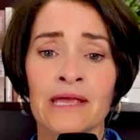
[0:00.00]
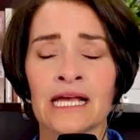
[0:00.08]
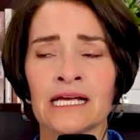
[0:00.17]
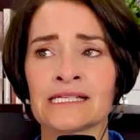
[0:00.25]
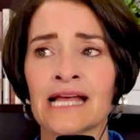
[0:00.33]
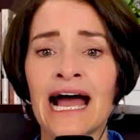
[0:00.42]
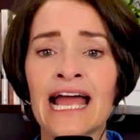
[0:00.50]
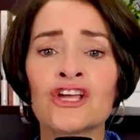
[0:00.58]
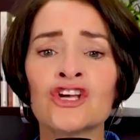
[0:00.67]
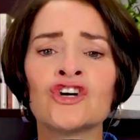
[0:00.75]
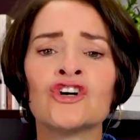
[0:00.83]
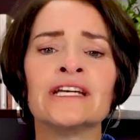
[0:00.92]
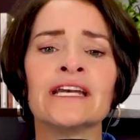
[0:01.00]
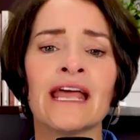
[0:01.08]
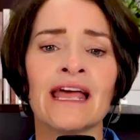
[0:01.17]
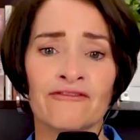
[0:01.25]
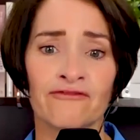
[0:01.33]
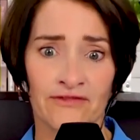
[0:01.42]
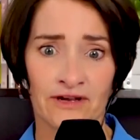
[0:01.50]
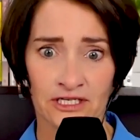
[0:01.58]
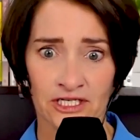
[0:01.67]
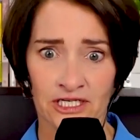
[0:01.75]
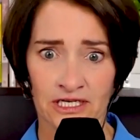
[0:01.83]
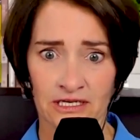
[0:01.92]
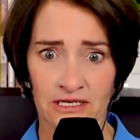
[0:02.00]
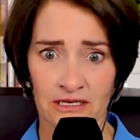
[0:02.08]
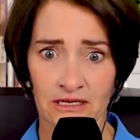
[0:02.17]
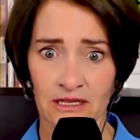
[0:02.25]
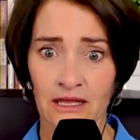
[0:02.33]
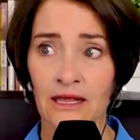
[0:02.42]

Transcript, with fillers: because I couldn't have functioned